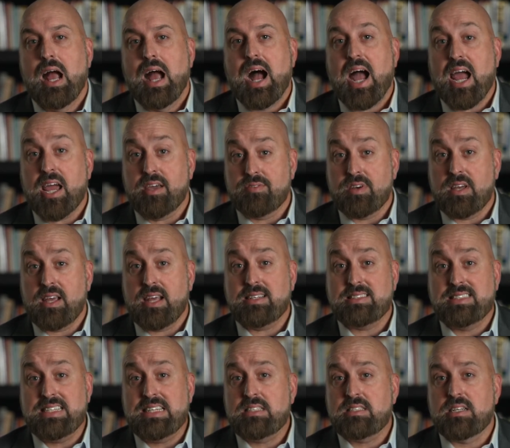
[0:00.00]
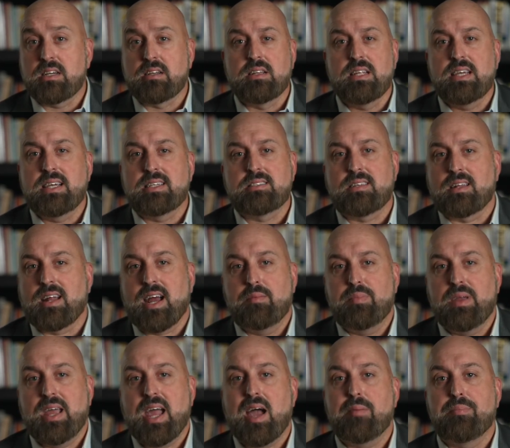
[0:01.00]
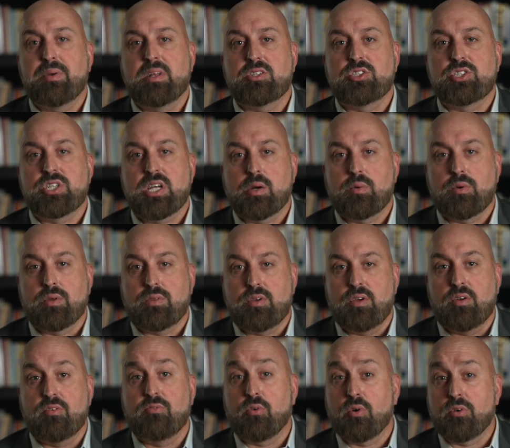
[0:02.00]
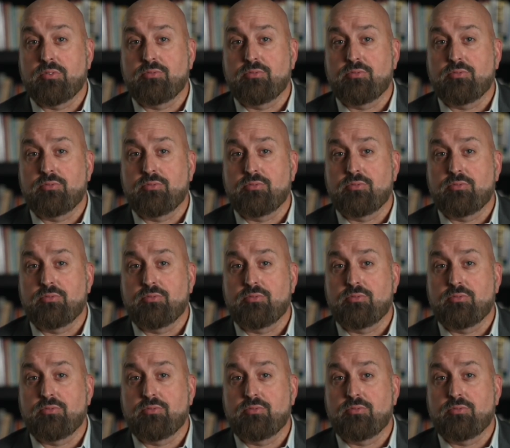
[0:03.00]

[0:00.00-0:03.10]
I have a detailed list that I'd be happy to share with you for